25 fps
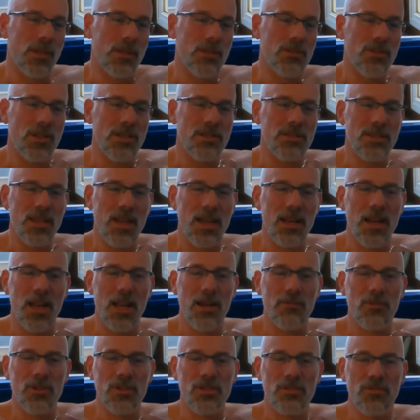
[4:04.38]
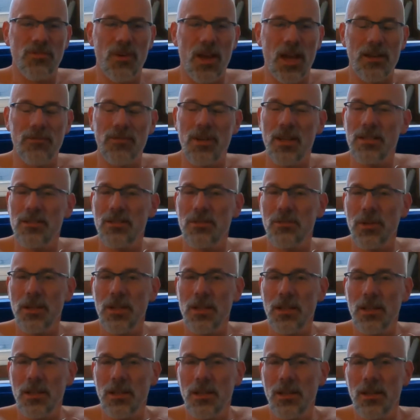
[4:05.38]
So I'd say on average 5 days a
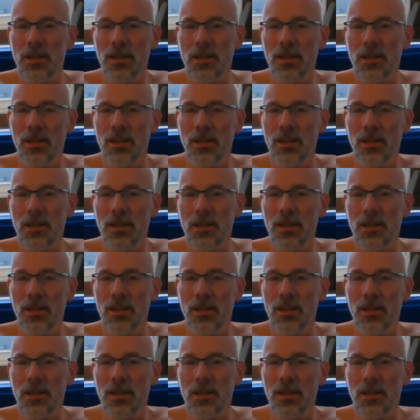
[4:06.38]
week.